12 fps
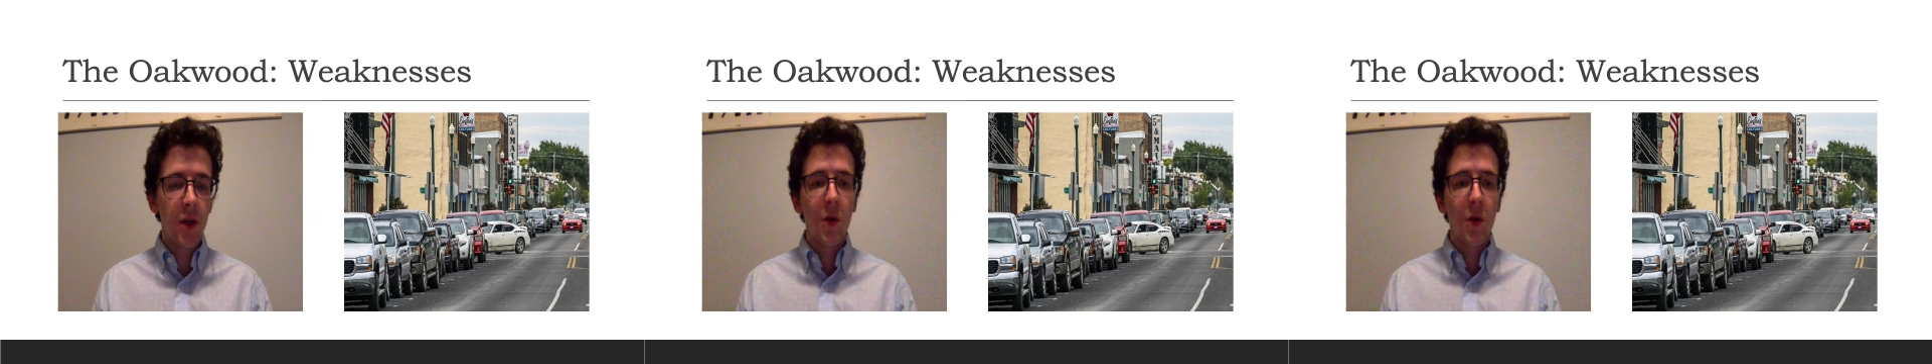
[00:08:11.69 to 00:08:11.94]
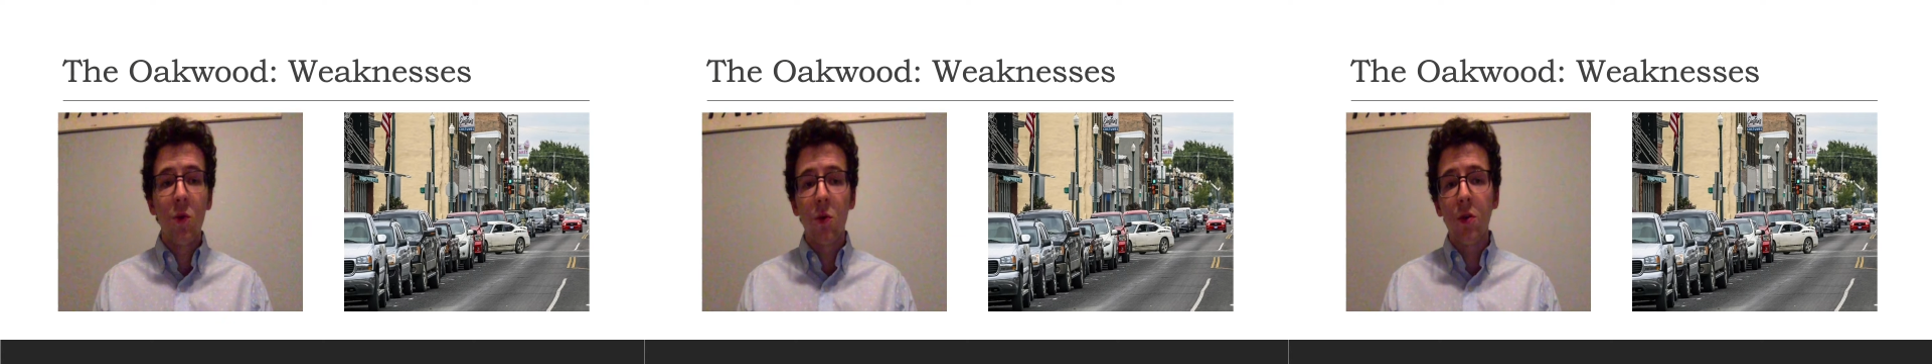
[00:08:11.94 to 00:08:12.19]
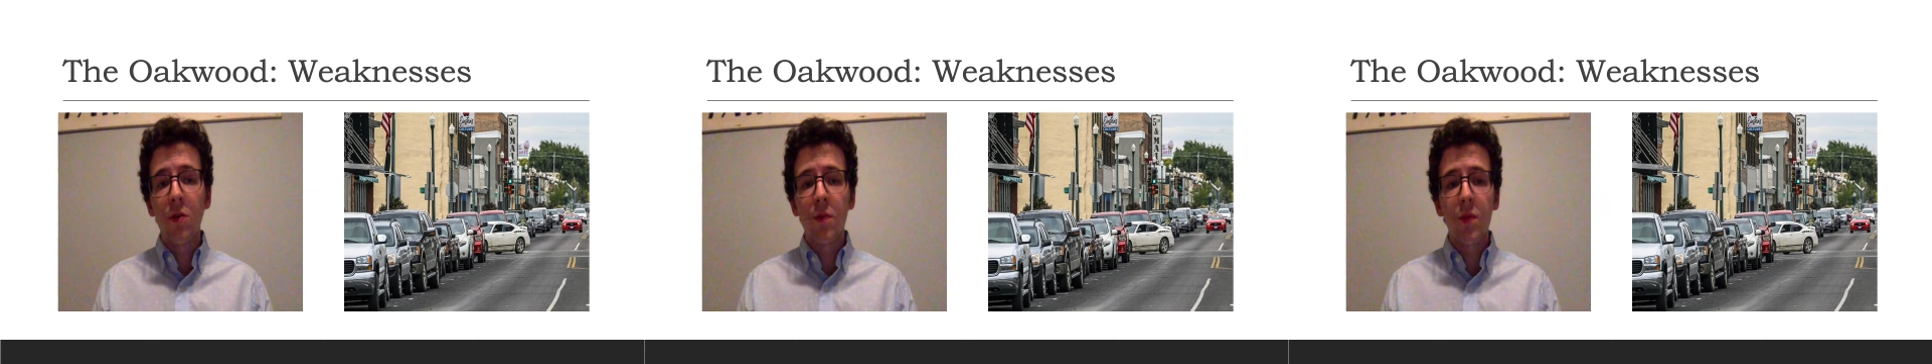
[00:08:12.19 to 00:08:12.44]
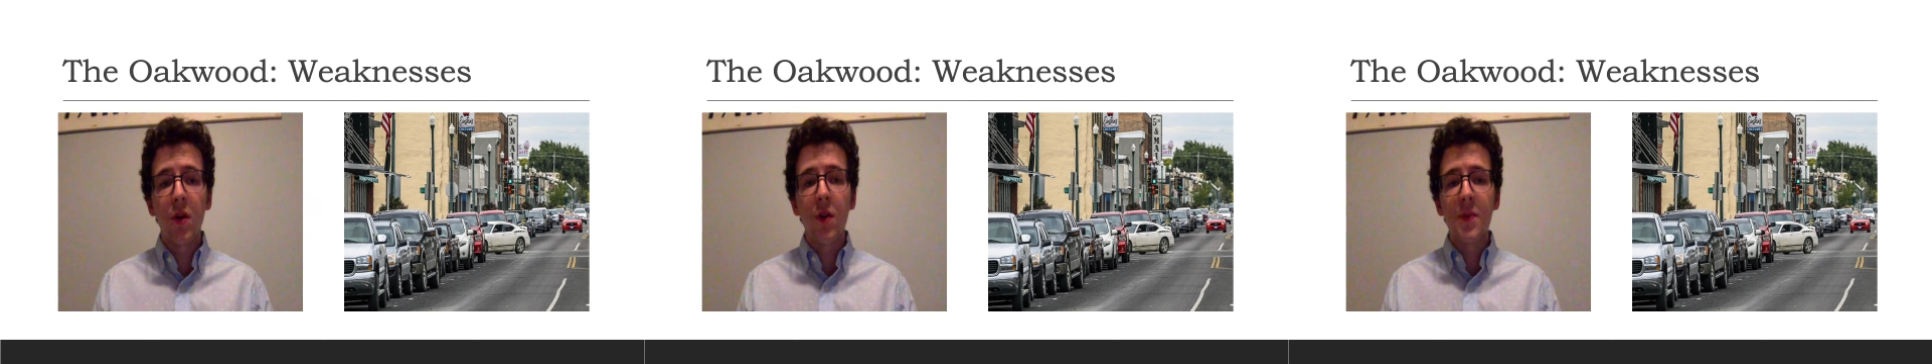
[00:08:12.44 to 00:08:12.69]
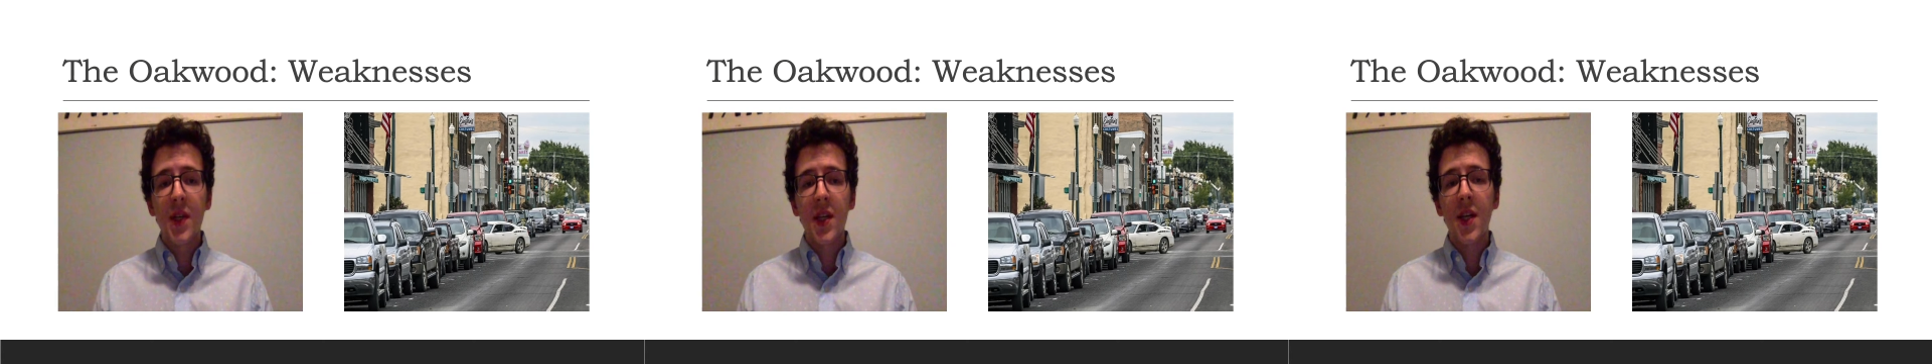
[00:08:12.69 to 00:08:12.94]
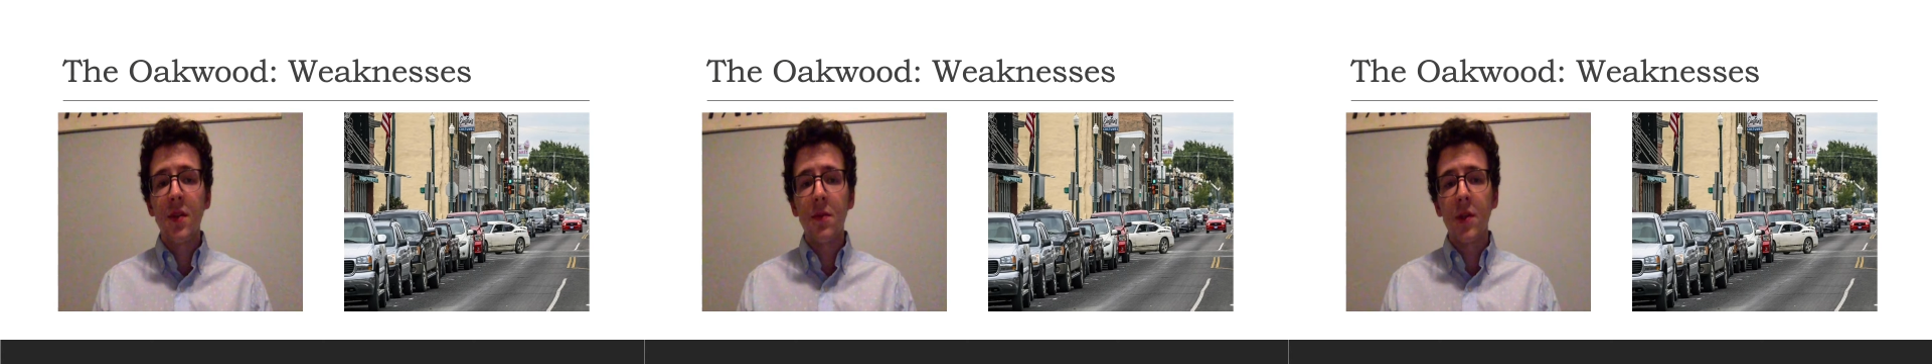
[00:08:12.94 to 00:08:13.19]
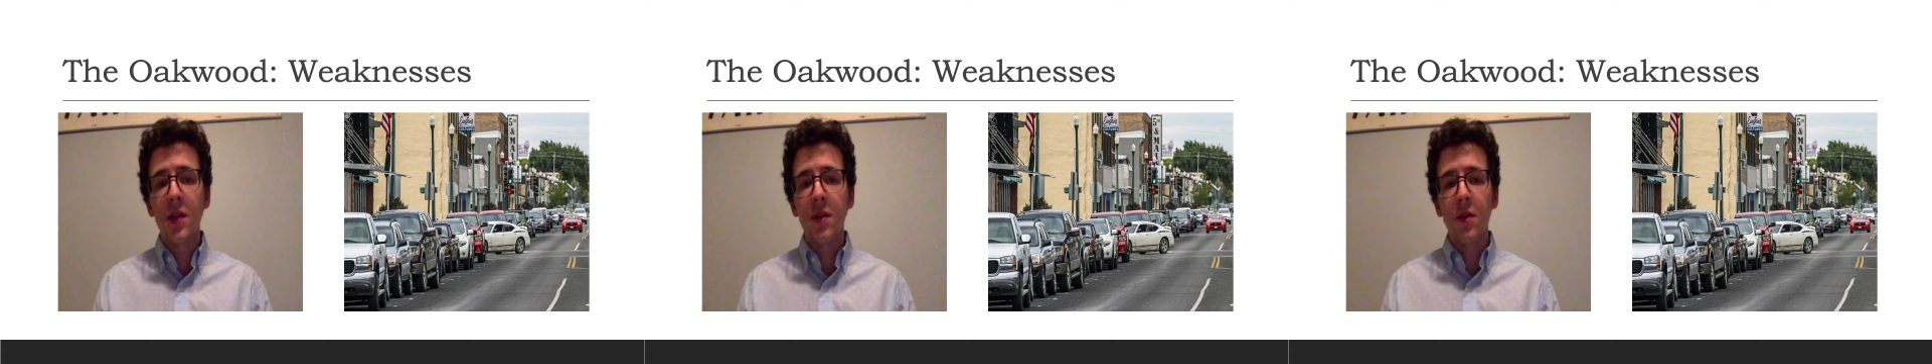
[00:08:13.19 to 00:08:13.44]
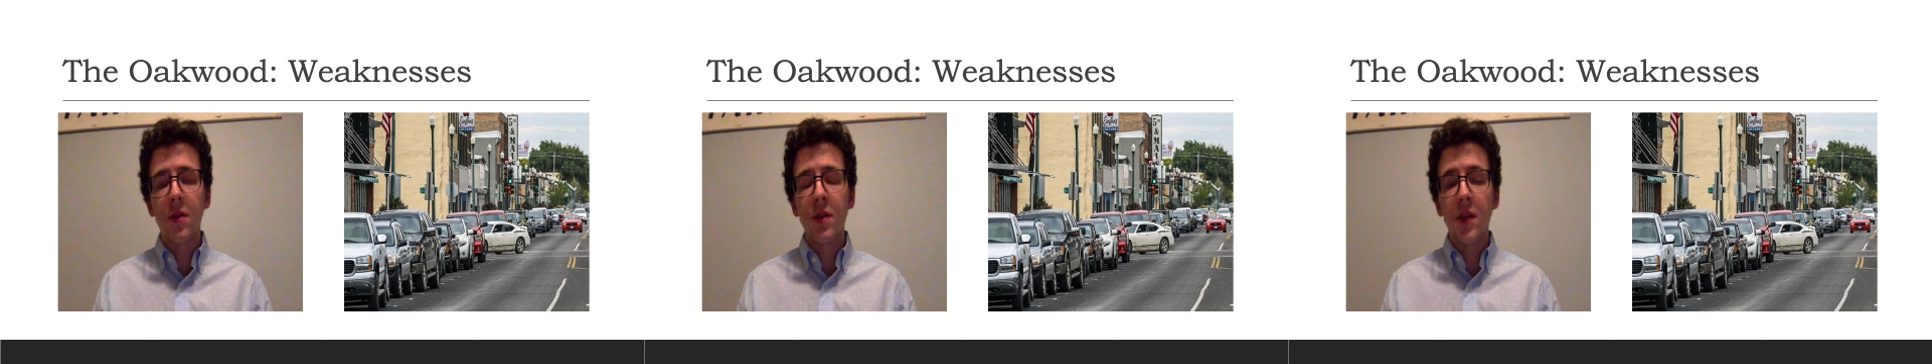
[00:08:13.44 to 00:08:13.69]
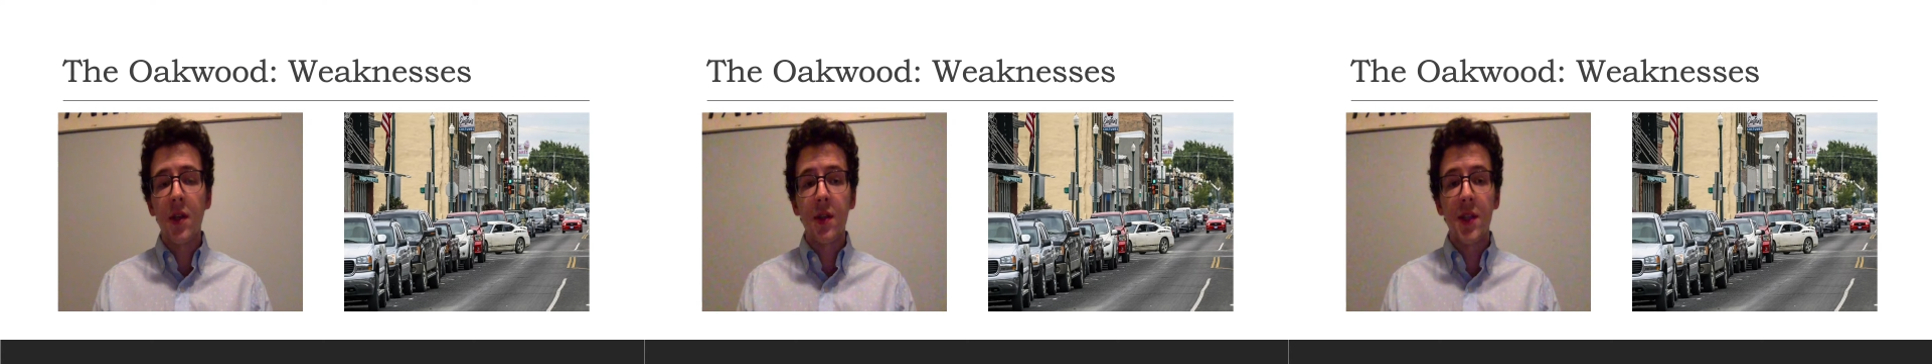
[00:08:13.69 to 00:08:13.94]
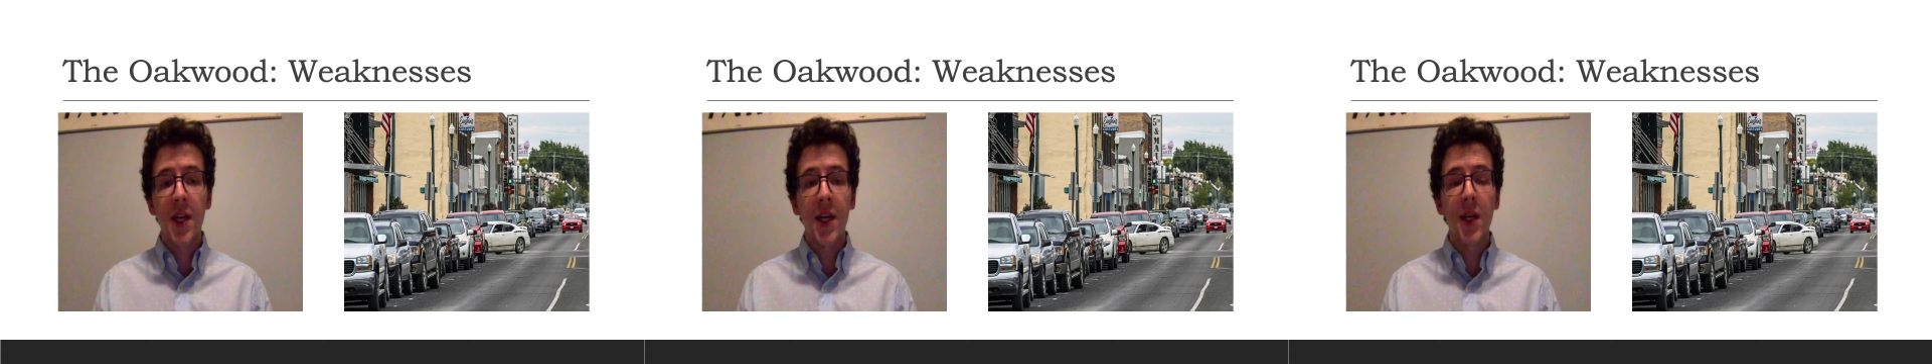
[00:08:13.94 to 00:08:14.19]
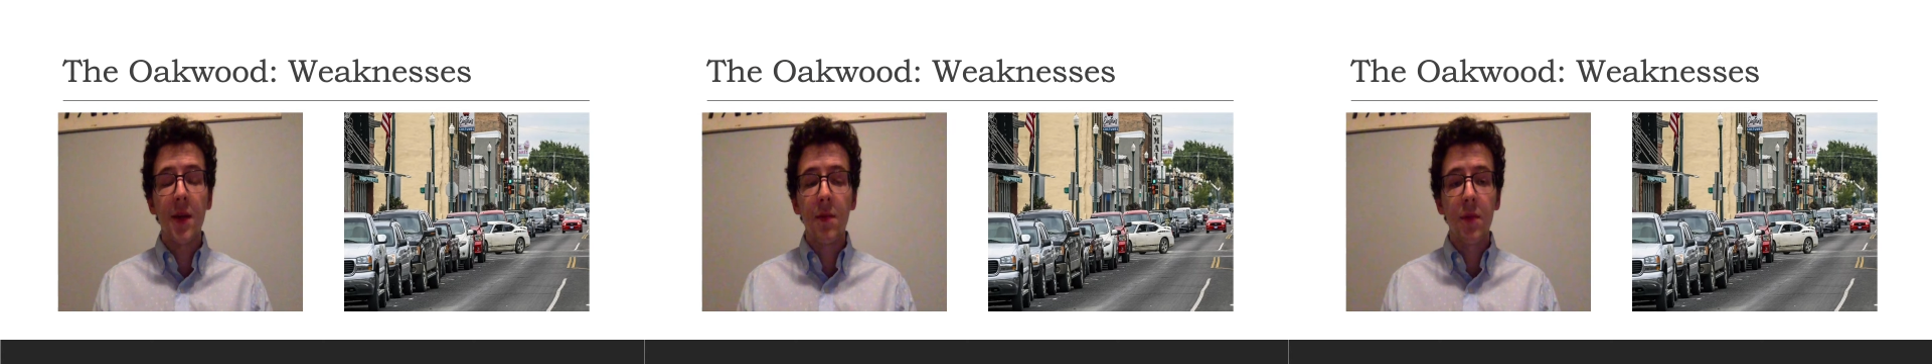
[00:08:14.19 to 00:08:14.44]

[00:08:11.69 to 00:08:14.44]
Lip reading: or park behind the restaurant in a tight